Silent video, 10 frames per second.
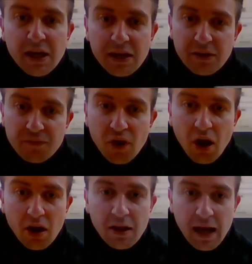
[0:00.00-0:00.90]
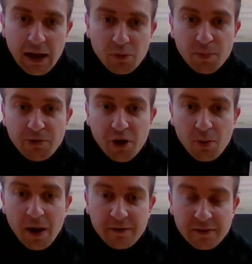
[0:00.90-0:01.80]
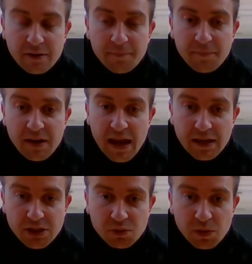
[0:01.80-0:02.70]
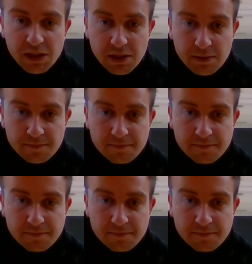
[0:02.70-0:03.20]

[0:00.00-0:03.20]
and if not, I will be requiring them next week.